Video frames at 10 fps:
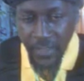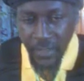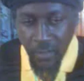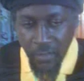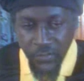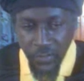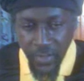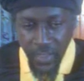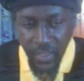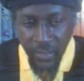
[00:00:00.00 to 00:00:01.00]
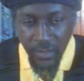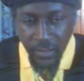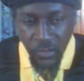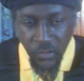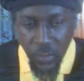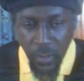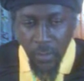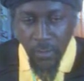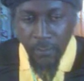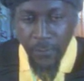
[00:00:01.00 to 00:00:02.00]
They are trained to
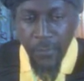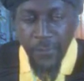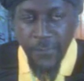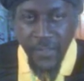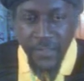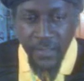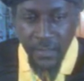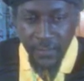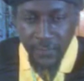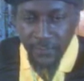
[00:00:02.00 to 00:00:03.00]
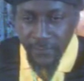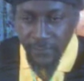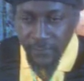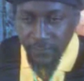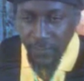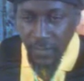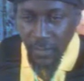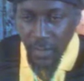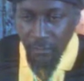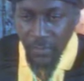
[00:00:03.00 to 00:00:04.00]
profit
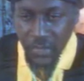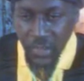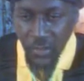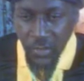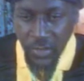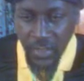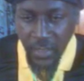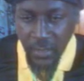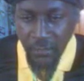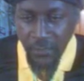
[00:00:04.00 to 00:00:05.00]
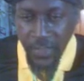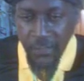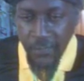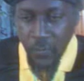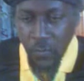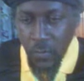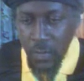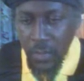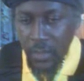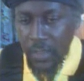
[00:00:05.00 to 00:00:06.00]
materially.
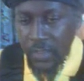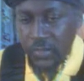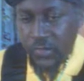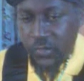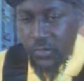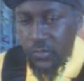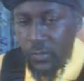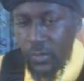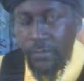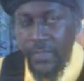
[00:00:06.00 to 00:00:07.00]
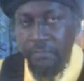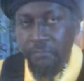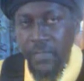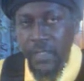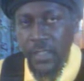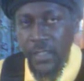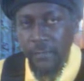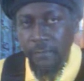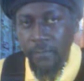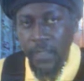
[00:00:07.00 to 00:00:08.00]
Therefore, it's true that
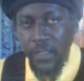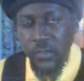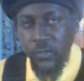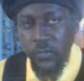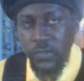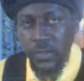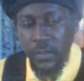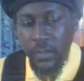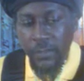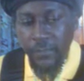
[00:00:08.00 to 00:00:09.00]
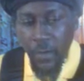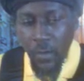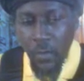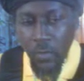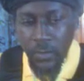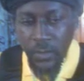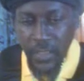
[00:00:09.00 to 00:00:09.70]
money is the root of all